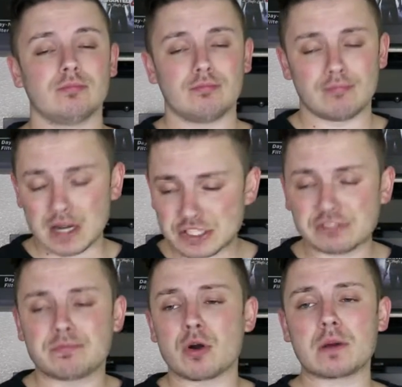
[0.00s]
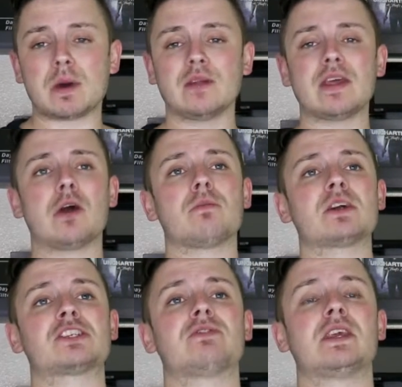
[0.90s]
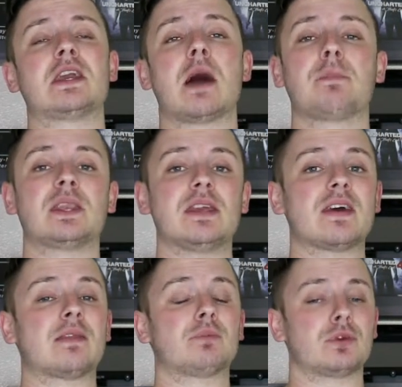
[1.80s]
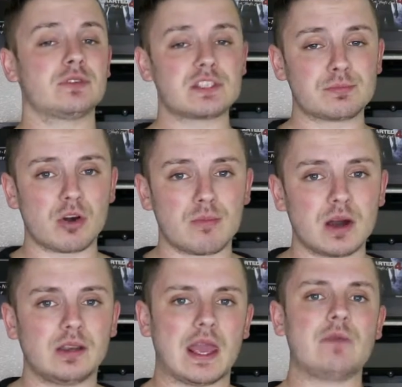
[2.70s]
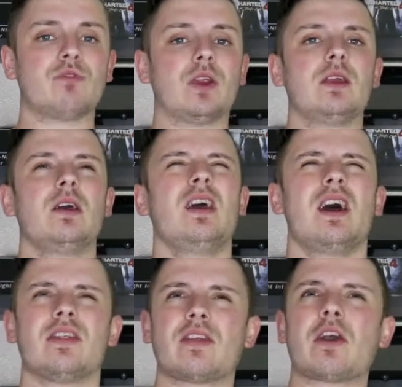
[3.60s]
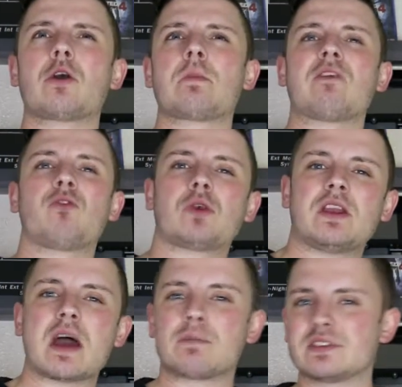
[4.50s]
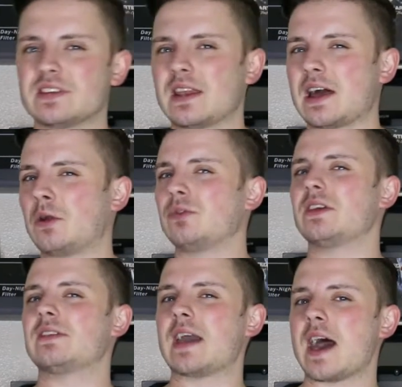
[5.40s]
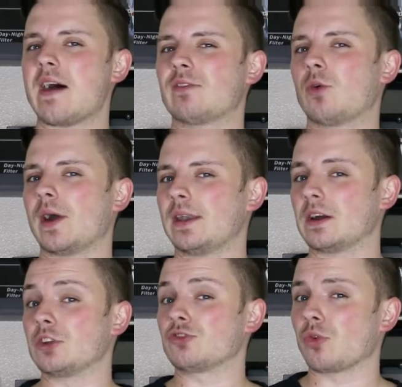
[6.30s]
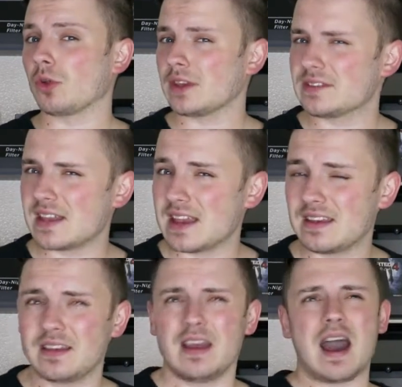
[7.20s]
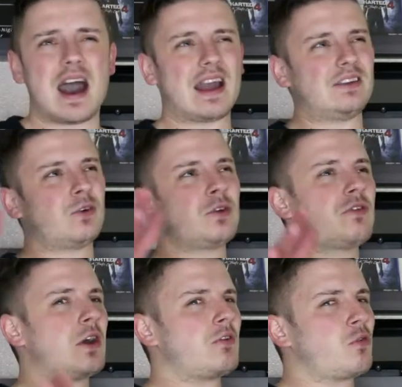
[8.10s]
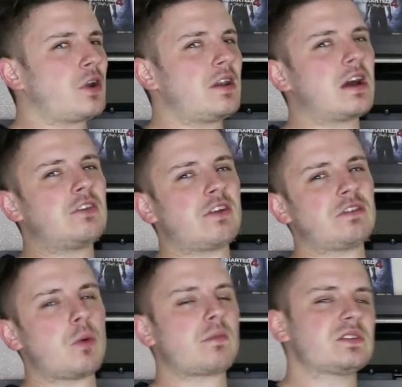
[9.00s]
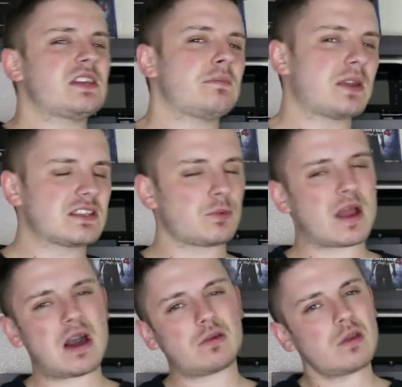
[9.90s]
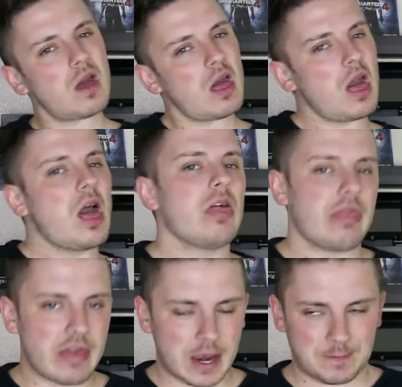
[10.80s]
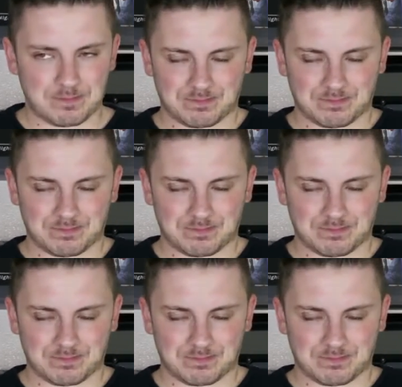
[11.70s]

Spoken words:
much of Pokemon. They own much of the company that produces Pokemon, Game Freak. I think they own about 49%. I don't think they have quite a controlling stake. I don't know if they own 49 or 51%, but it's around there.